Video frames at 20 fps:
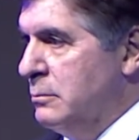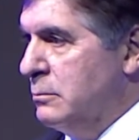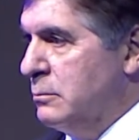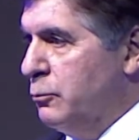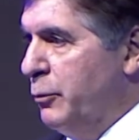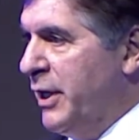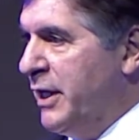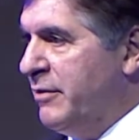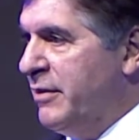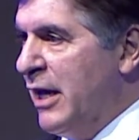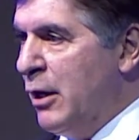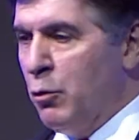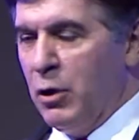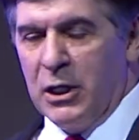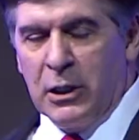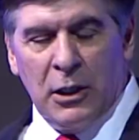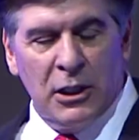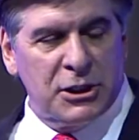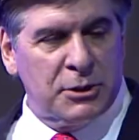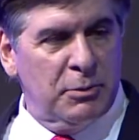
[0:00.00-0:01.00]
We deal with
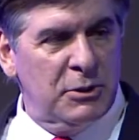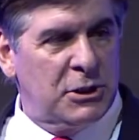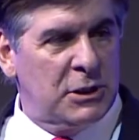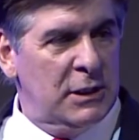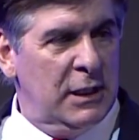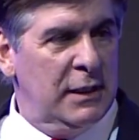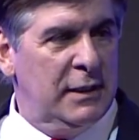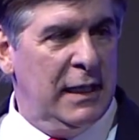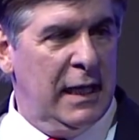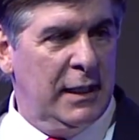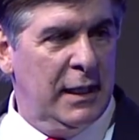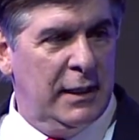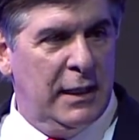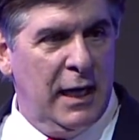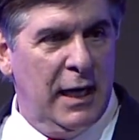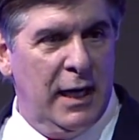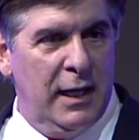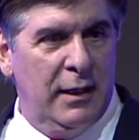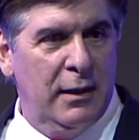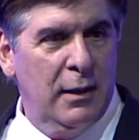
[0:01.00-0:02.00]
customers in the
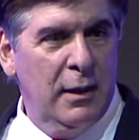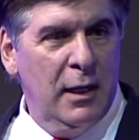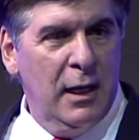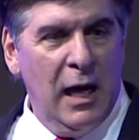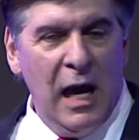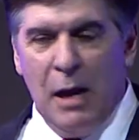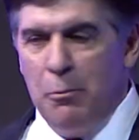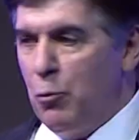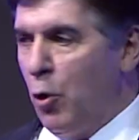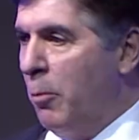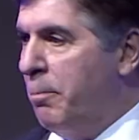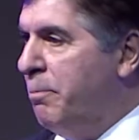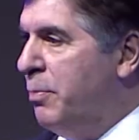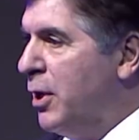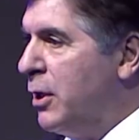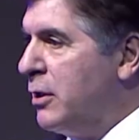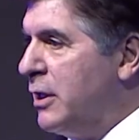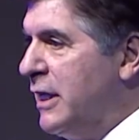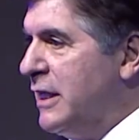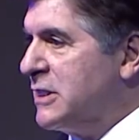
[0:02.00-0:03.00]
day-to-day. And
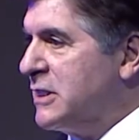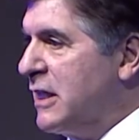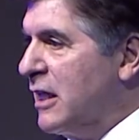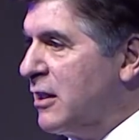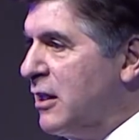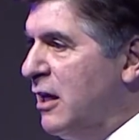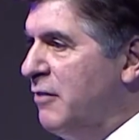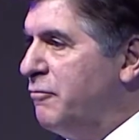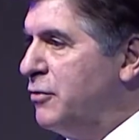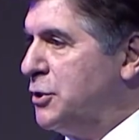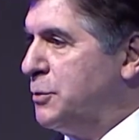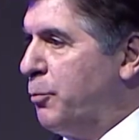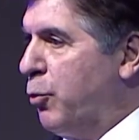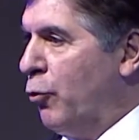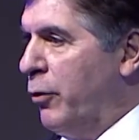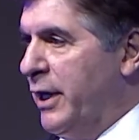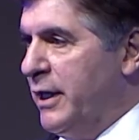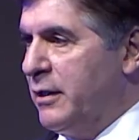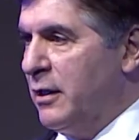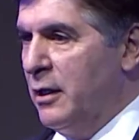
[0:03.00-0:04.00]
mobility is the leverage
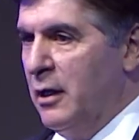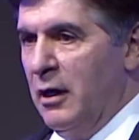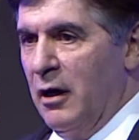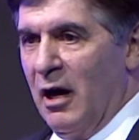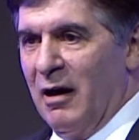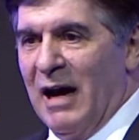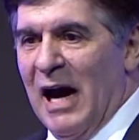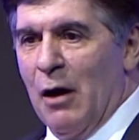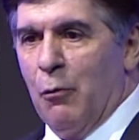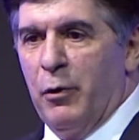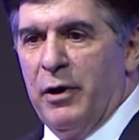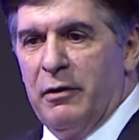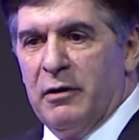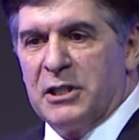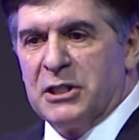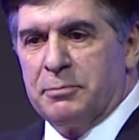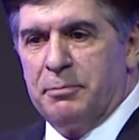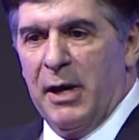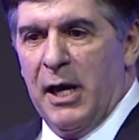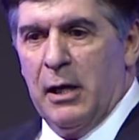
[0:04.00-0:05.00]
point of how we
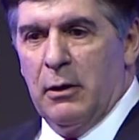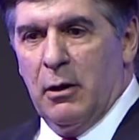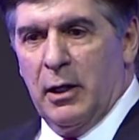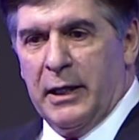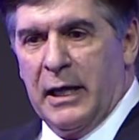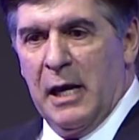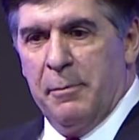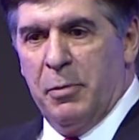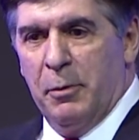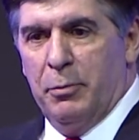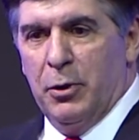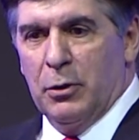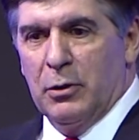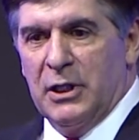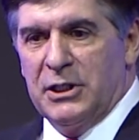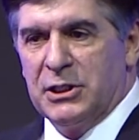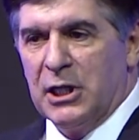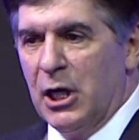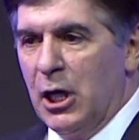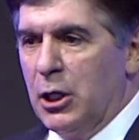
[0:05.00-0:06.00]
expand our
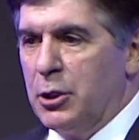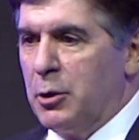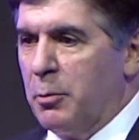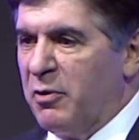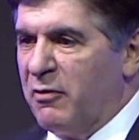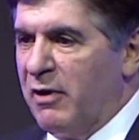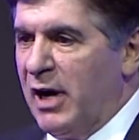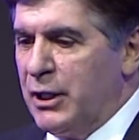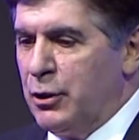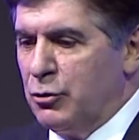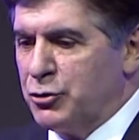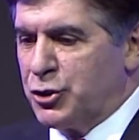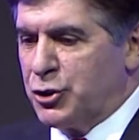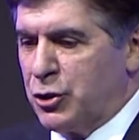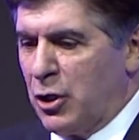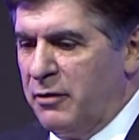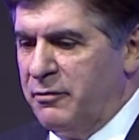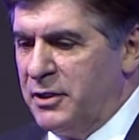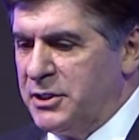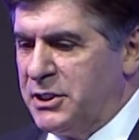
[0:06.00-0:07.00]
capabilities to provide those
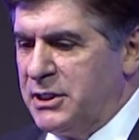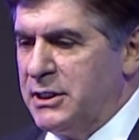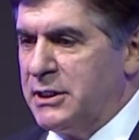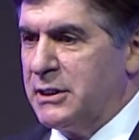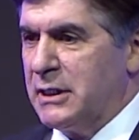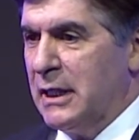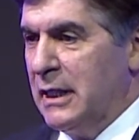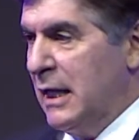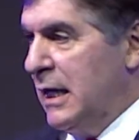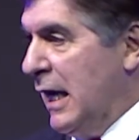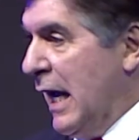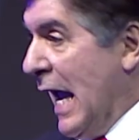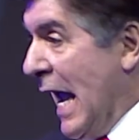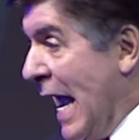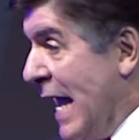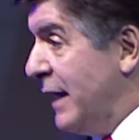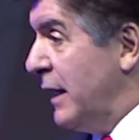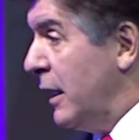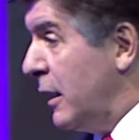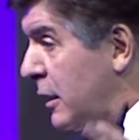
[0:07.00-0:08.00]
services
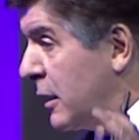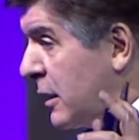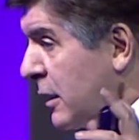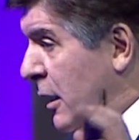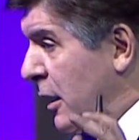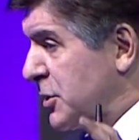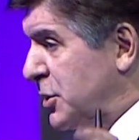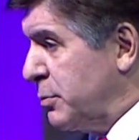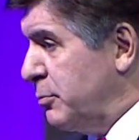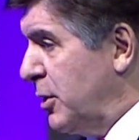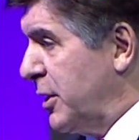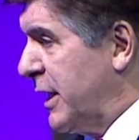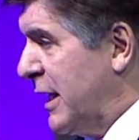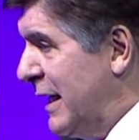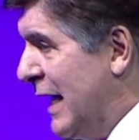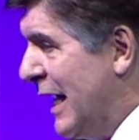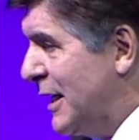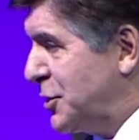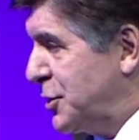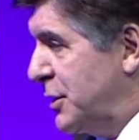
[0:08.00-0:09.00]
and customer
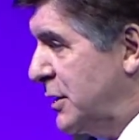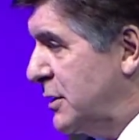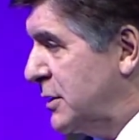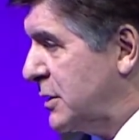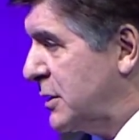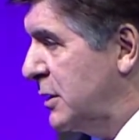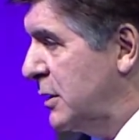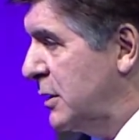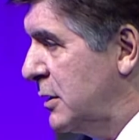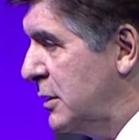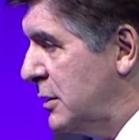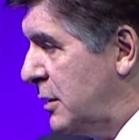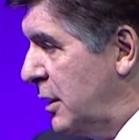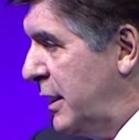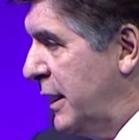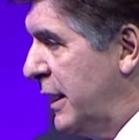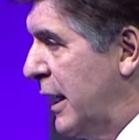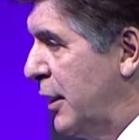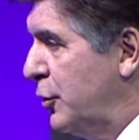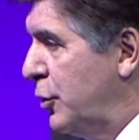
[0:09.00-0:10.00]
connections to
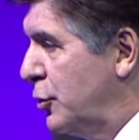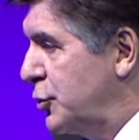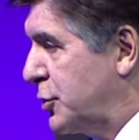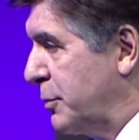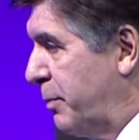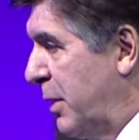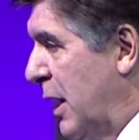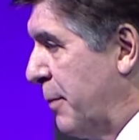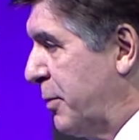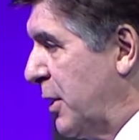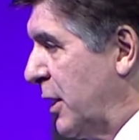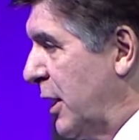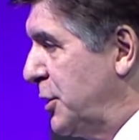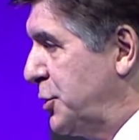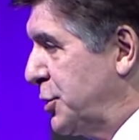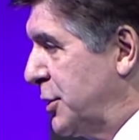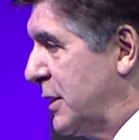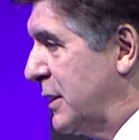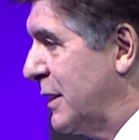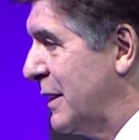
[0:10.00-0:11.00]
the end user
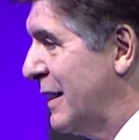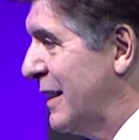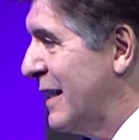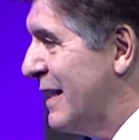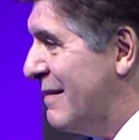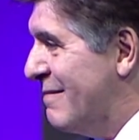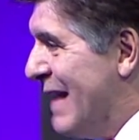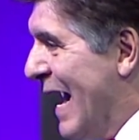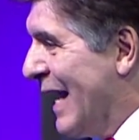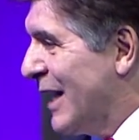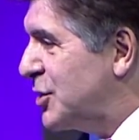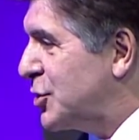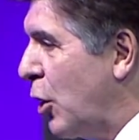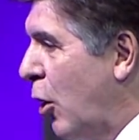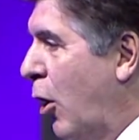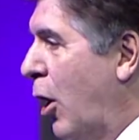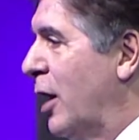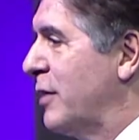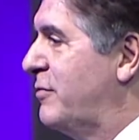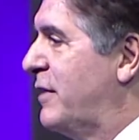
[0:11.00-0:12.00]
population. That is
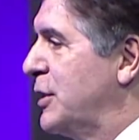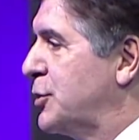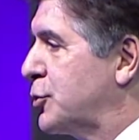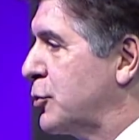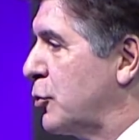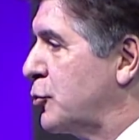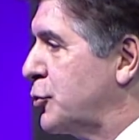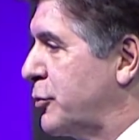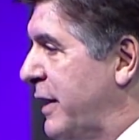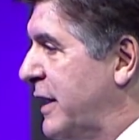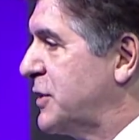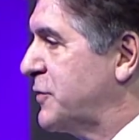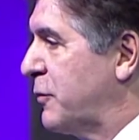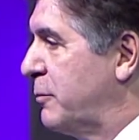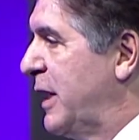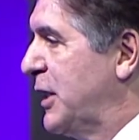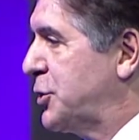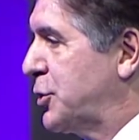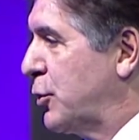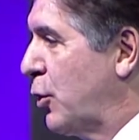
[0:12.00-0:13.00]
our digital
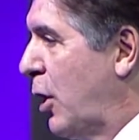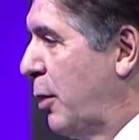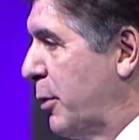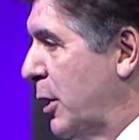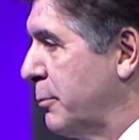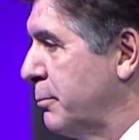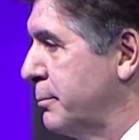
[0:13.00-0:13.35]
transformation armor.